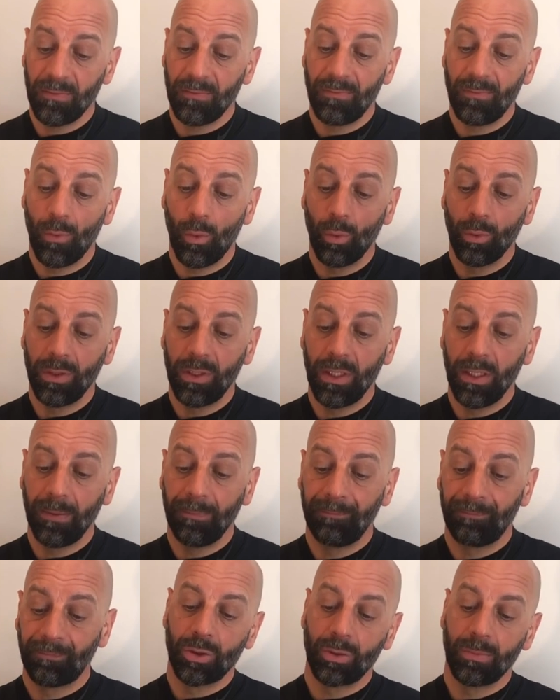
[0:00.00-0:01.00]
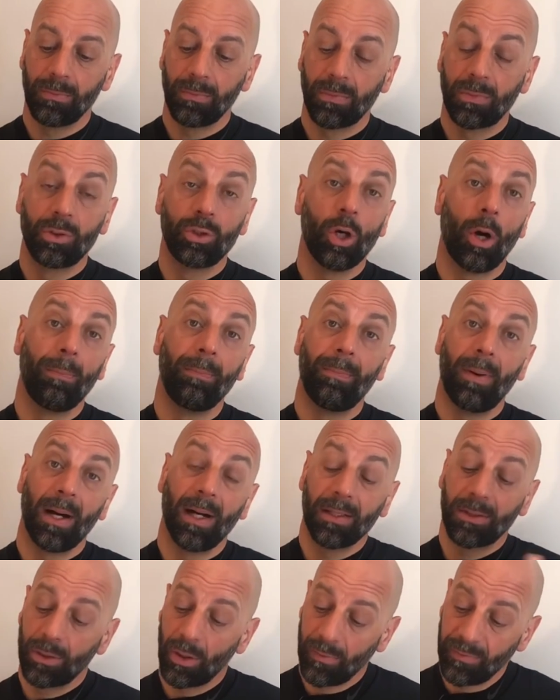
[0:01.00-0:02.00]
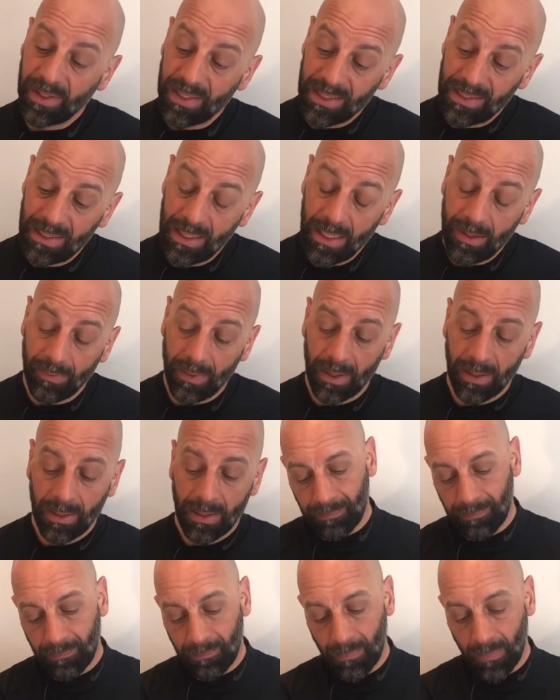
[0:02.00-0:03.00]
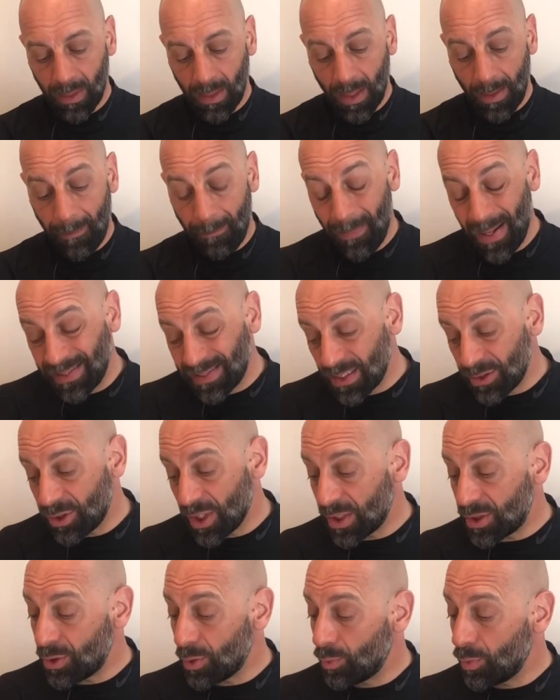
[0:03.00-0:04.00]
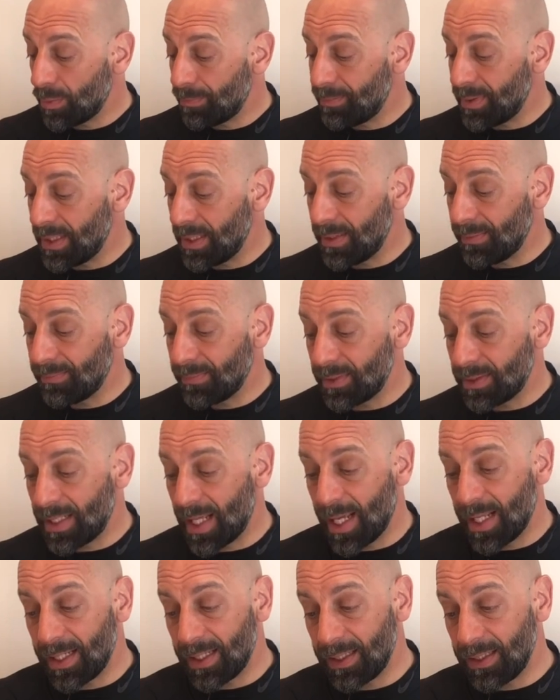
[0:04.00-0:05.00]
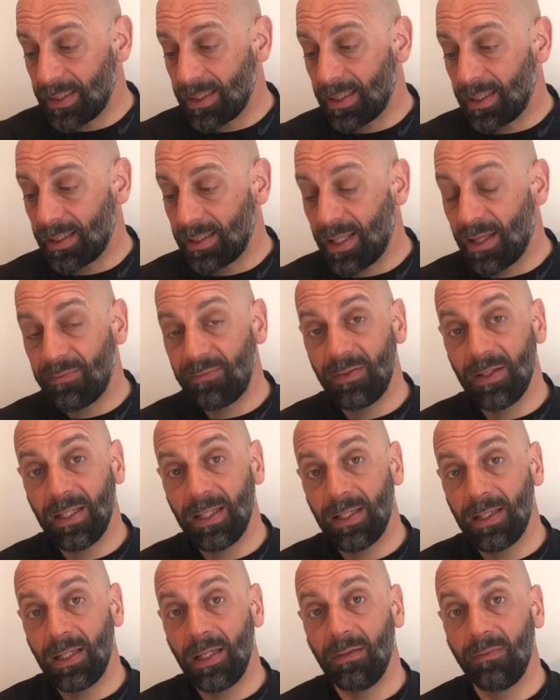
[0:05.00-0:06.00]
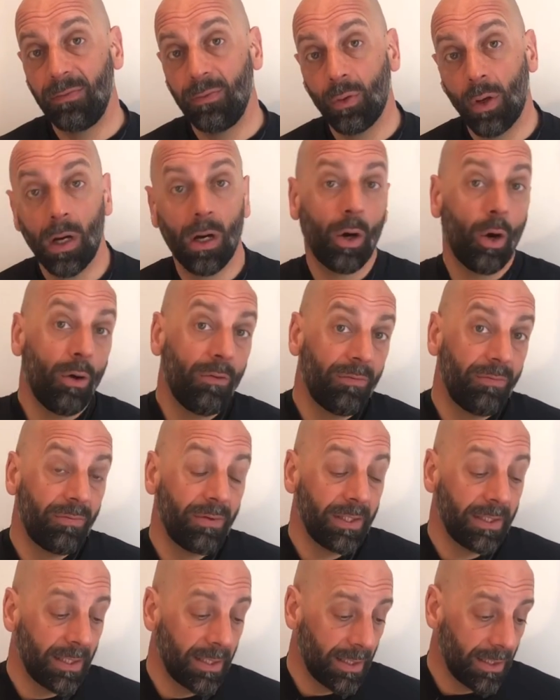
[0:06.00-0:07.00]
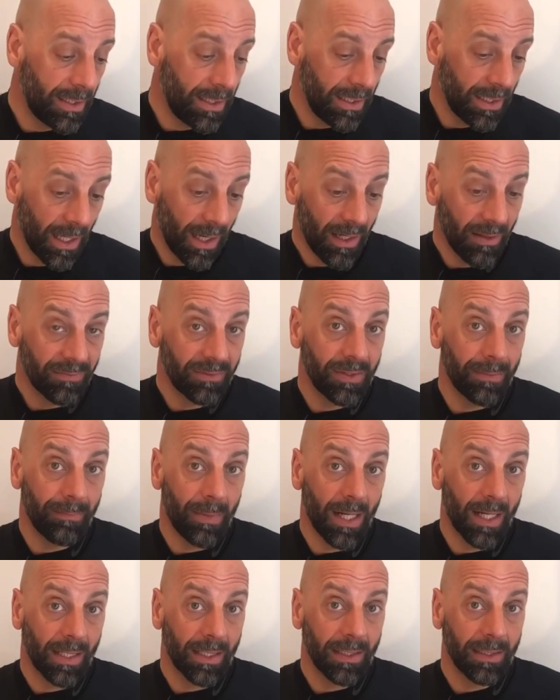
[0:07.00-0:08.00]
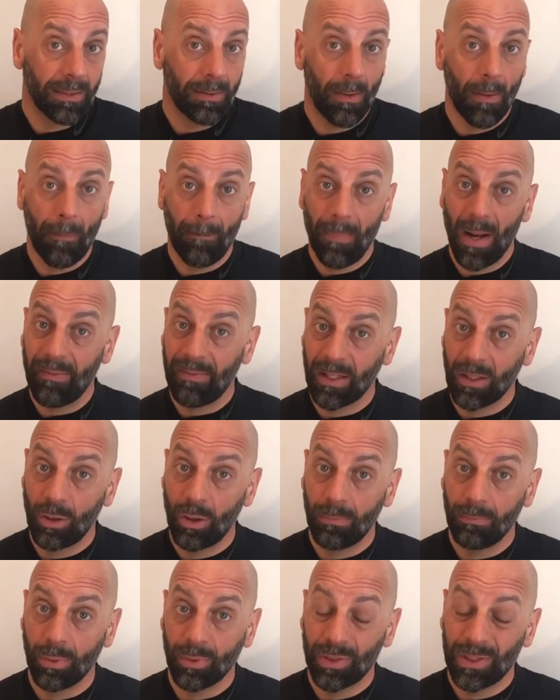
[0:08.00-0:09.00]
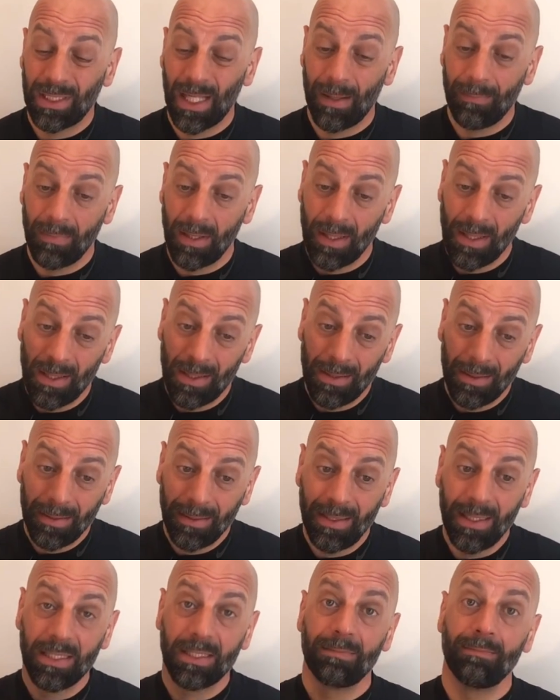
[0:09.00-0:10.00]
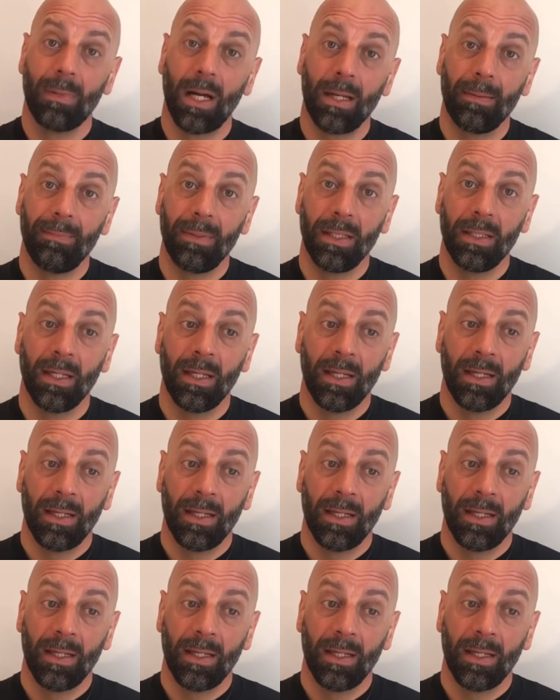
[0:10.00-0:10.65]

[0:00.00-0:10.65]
for the top part of the steerer. My suggestion would be that definitely if you are offering the aftermarket bearing combo stem, this might be